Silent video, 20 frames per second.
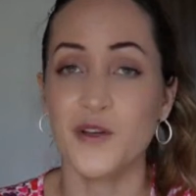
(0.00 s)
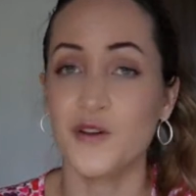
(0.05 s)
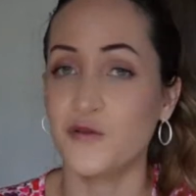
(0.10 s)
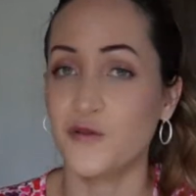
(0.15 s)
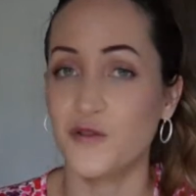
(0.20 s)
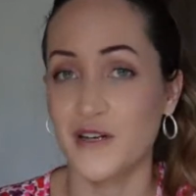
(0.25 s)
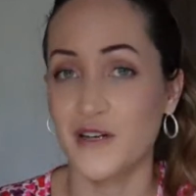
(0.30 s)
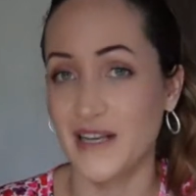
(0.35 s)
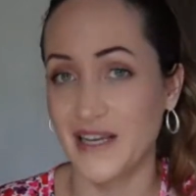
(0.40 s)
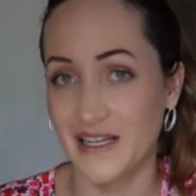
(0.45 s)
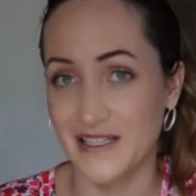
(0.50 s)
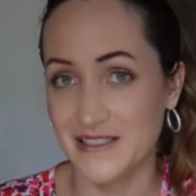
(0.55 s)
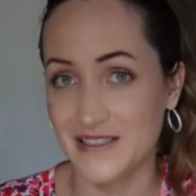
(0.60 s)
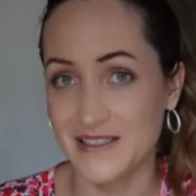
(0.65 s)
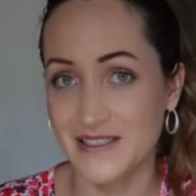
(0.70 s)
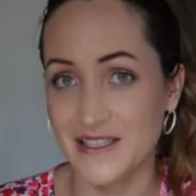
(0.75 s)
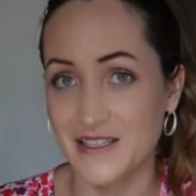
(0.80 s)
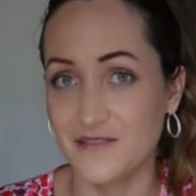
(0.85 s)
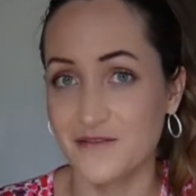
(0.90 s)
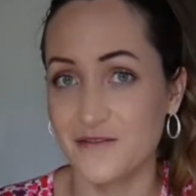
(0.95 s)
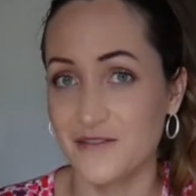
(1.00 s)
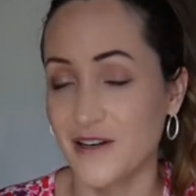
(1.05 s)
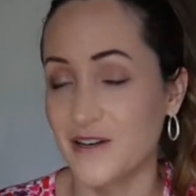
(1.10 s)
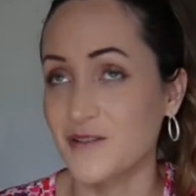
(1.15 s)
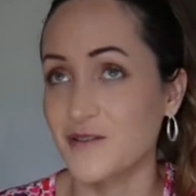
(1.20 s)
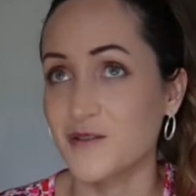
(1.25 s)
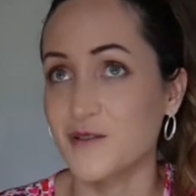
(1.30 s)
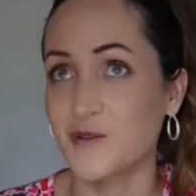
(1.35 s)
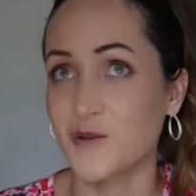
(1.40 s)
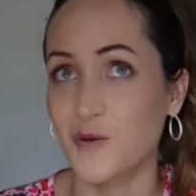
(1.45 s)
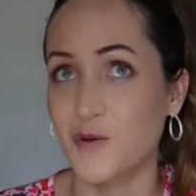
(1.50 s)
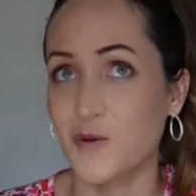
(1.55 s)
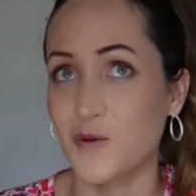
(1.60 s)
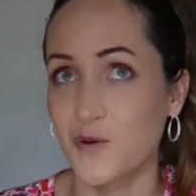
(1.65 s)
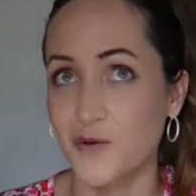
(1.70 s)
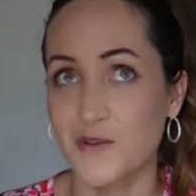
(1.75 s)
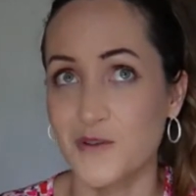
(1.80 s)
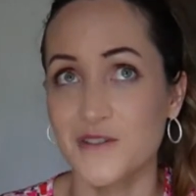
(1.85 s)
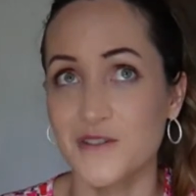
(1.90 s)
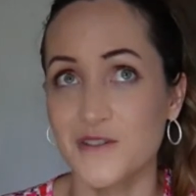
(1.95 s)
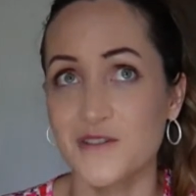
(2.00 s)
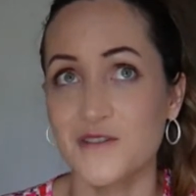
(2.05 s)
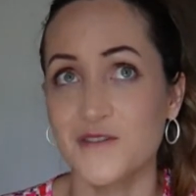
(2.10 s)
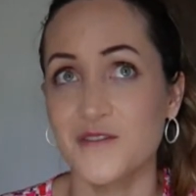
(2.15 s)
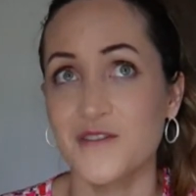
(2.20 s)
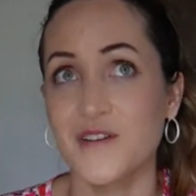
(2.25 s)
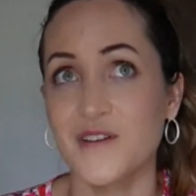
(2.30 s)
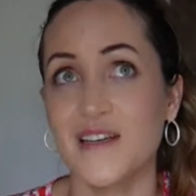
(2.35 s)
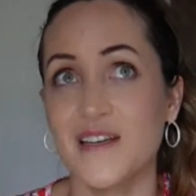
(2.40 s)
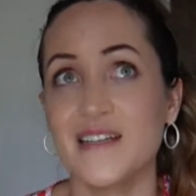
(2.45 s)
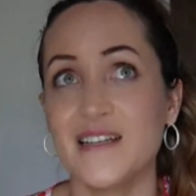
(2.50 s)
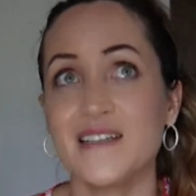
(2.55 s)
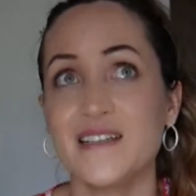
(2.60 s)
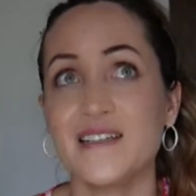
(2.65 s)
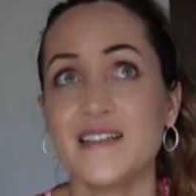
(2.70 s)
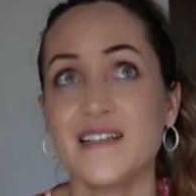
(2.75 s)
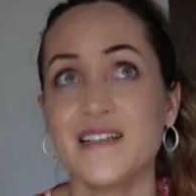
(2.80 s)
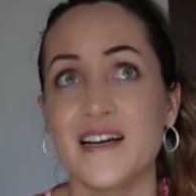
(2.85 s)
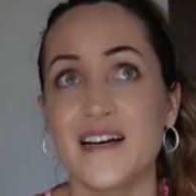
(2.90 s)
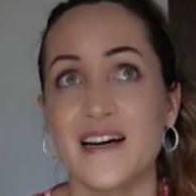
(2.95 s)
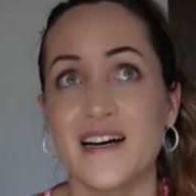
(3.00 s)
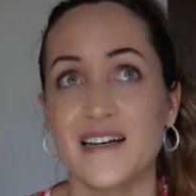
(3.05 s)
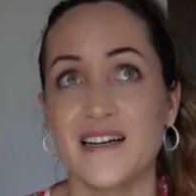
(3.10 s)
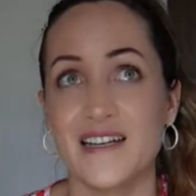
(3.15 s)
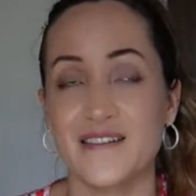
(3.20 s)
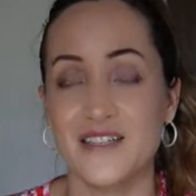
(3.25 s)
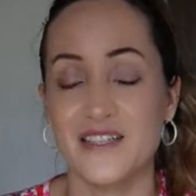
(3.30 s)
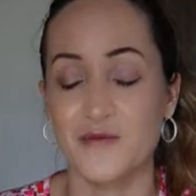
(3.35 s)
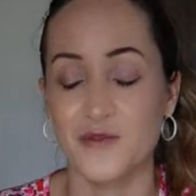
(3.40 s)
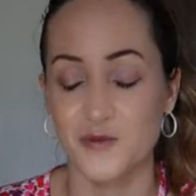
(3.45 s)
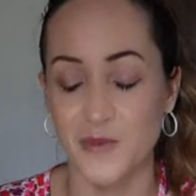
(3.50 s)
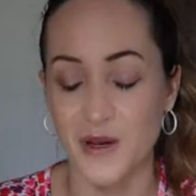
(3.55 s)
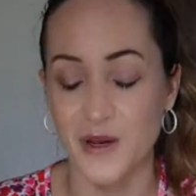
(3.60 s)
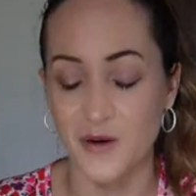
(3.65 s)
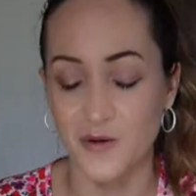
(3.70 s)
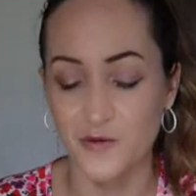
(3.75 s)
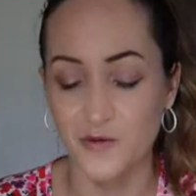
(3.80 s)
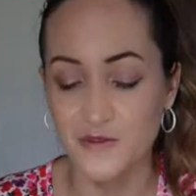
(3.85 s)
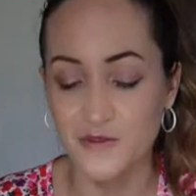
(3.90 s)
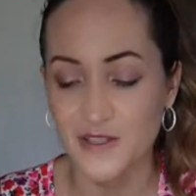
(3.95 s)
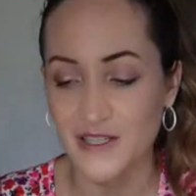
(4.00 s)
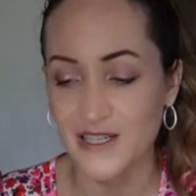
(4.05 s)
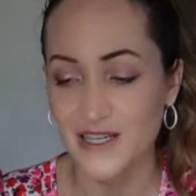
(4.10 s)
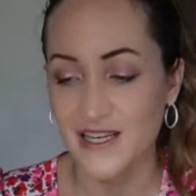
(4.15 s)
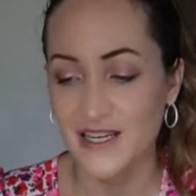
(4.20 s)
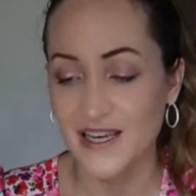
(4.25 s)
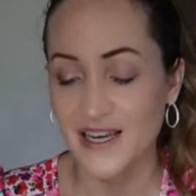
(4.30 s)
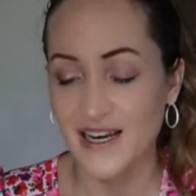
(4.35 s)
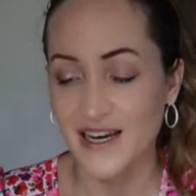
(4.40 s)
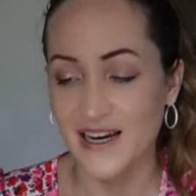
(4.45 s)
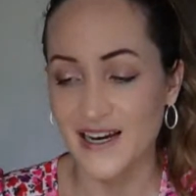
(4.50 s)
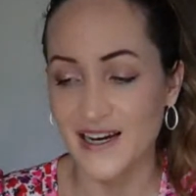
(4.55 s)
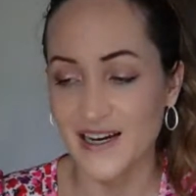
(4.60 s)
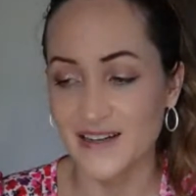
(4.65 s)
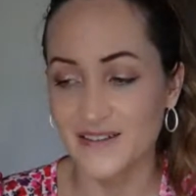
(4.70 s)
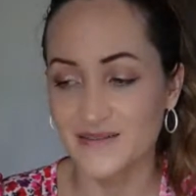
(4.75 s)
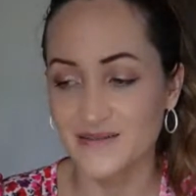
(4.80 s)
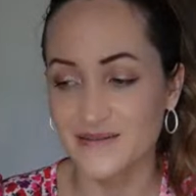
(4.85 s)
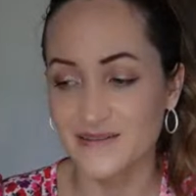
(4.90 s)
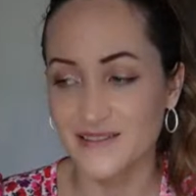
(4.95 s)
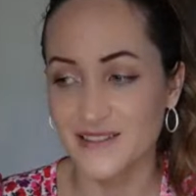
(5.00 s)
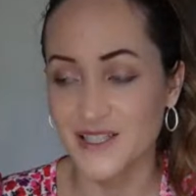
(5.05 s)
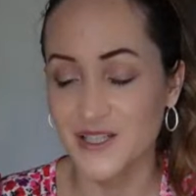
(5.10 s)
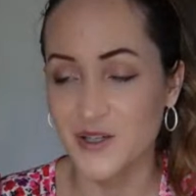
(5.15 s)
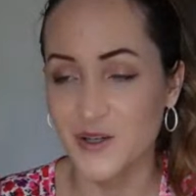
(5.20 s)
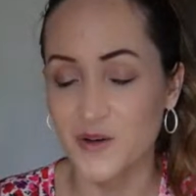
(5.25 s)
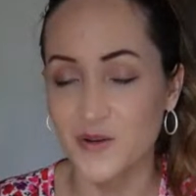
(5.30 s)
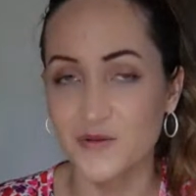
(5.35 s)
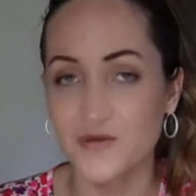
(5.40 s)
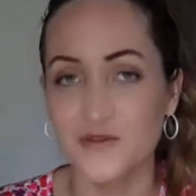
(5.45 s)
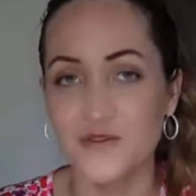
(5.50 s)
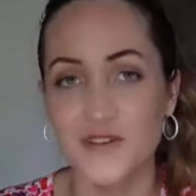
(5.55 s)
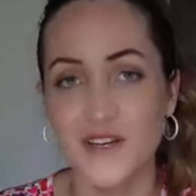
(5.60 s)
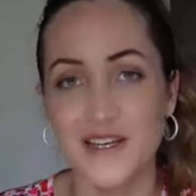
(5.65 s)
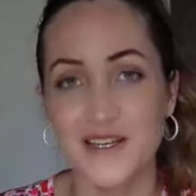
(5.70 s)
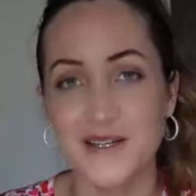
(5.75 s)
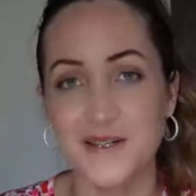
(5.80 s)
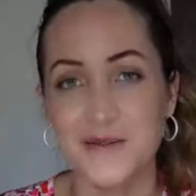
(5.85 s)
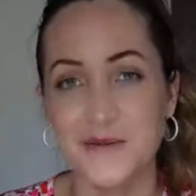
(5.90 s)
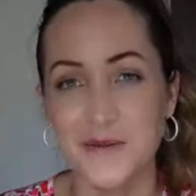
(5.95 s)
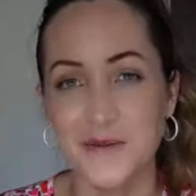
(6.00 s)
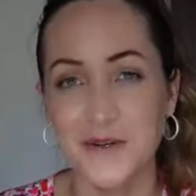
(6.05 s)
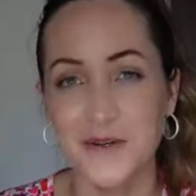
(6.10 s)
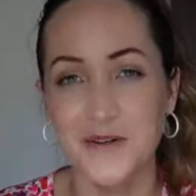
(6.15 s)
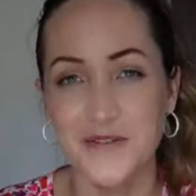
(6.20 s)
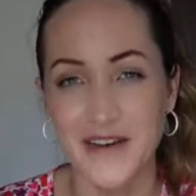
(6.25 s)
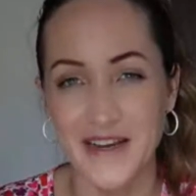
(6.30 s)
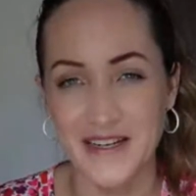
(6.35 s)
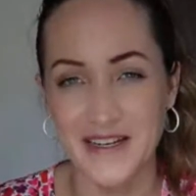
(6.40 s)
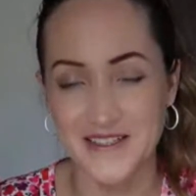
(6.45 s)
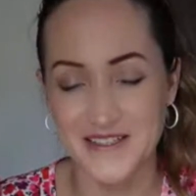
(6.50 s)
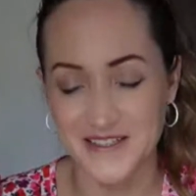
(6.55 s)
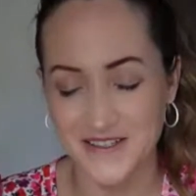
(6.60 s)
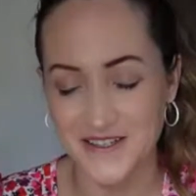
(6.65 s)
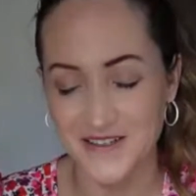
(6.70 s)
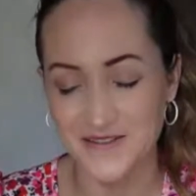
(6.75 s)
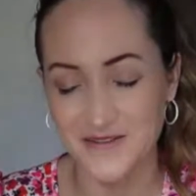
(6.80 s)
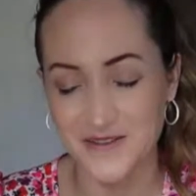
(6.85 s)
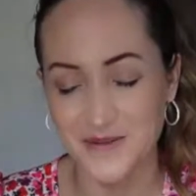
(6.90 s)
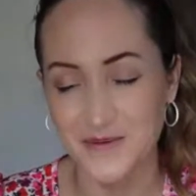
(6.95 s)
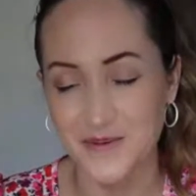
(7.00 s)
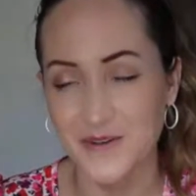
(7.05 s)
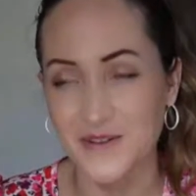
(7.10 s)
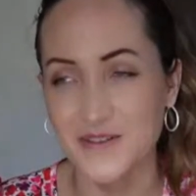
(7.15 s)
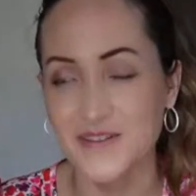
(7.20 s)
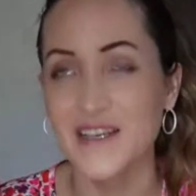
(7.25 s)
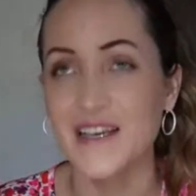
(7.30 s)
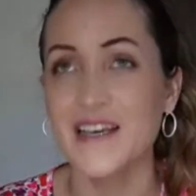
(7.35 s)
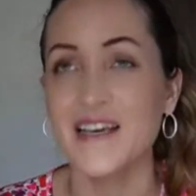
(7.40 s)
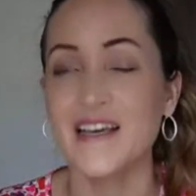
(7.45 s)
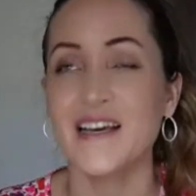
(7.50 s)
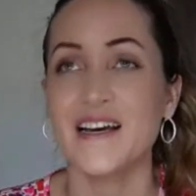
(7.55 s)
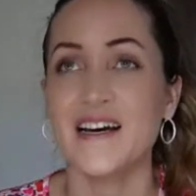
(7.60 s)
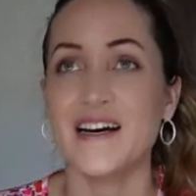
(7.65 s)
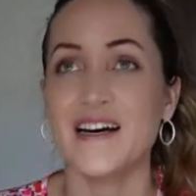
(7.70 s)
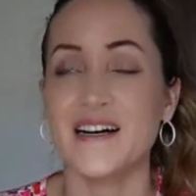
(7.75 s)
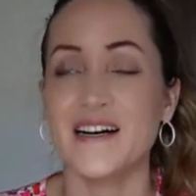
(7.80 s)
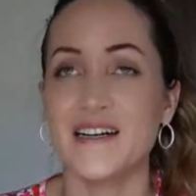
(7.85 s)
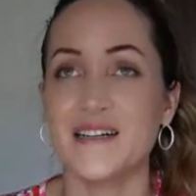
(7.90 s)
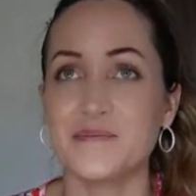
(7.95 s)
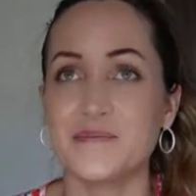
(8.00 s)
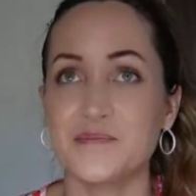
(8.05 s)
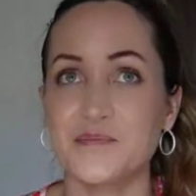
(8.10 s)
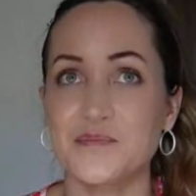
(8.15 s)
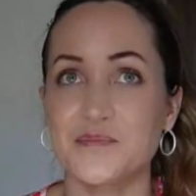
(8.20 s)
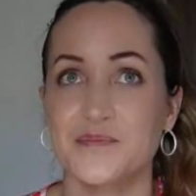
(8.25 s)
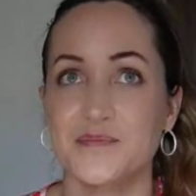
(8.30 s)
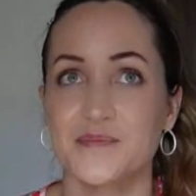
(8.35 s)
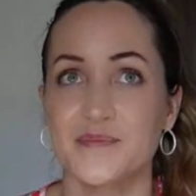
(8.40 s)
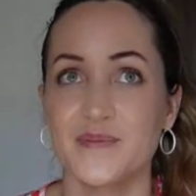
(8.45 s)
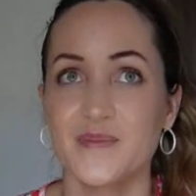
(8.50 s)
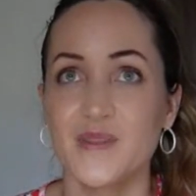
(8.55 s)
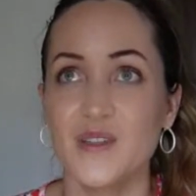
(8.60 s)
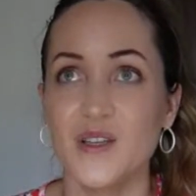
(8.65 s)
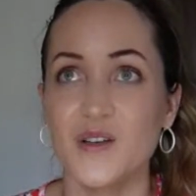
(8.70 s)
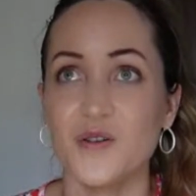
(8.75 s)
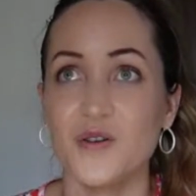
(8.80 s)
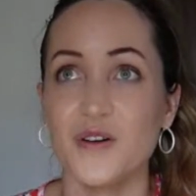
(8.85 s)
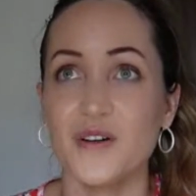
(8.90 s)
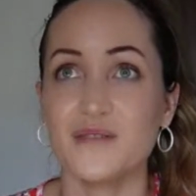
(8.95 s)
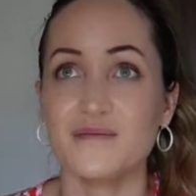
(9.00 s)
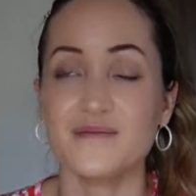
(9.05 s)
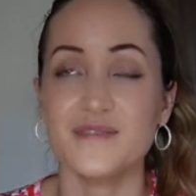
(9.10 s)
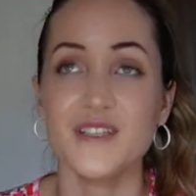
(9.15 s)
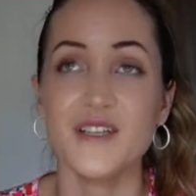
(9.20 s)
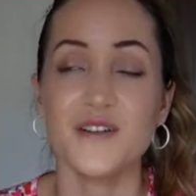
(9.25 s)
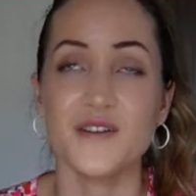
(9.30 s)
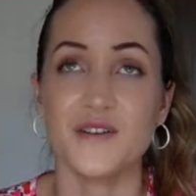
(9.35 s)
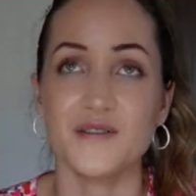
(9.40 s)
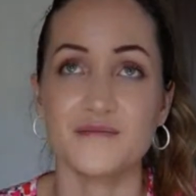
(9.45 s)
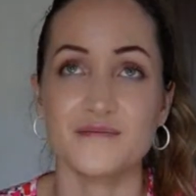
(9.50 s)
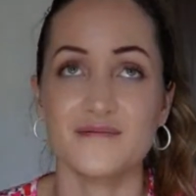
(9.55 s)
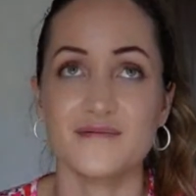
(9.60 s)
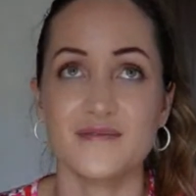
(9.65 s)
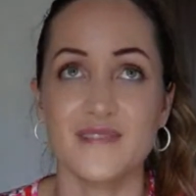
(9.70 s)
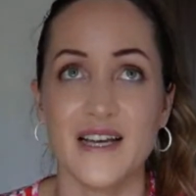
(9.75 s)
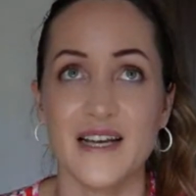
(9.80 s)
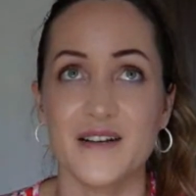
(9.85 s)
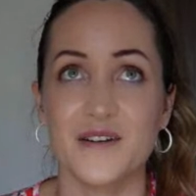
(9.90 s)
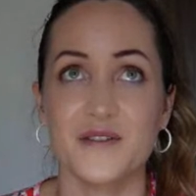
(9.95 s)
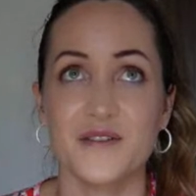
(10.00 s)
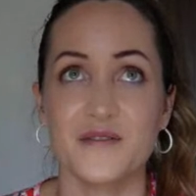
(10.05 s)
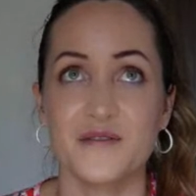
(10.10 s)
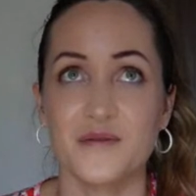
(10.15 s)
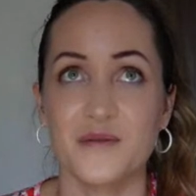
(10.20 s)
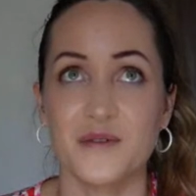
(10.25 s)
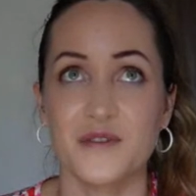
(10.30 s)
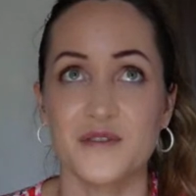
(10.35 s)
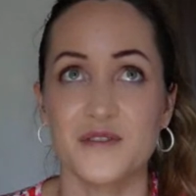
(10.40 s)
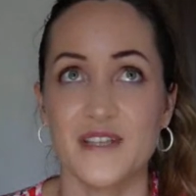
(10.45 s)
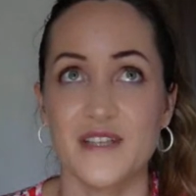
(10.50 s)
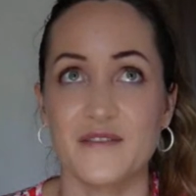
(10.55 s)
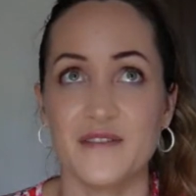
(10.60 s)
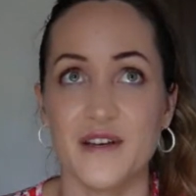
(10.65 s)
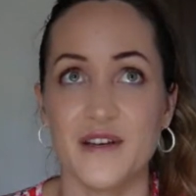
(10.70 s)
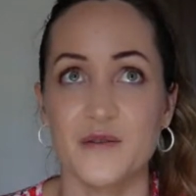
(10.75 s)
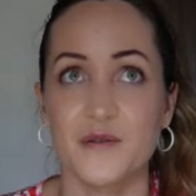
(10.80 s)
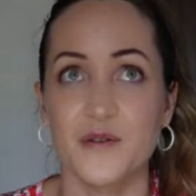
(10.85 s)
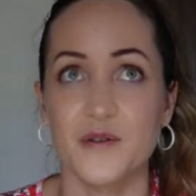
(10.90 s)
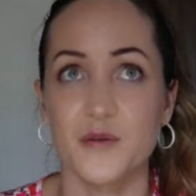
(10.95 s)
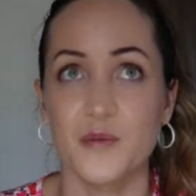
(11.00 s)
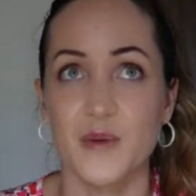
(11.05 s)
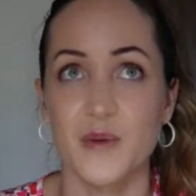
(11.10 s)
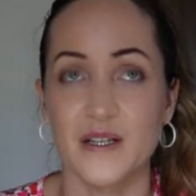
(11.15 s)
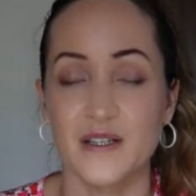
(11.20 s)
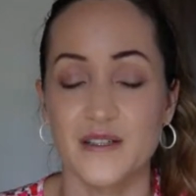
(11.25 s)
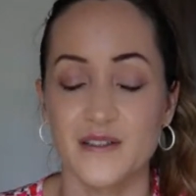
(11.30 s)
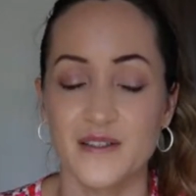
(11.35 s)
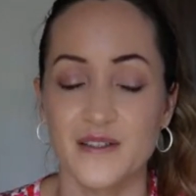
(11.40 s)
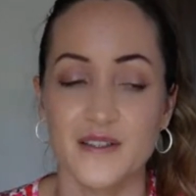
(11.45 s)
for an agency funnel course thing that eventually was my own fake guru venture, if you want, or I don't even want to say fake guru, but